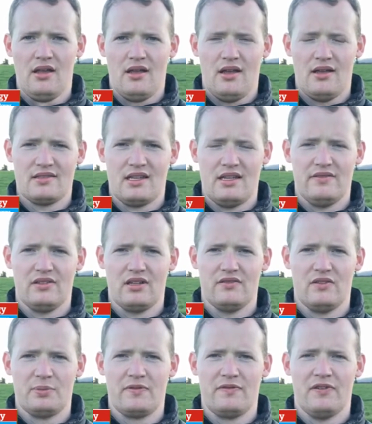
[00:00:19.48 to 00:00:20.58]
a saving of
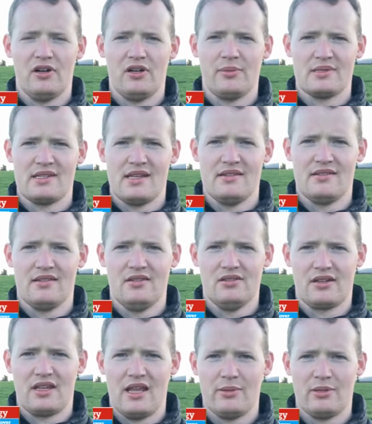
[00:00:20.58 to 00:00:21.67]
up to 40% on your
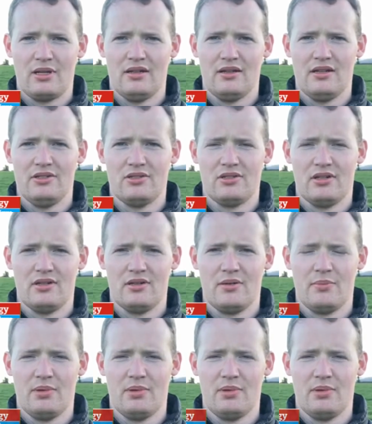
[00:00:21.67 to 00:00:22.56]
chemical nitrogen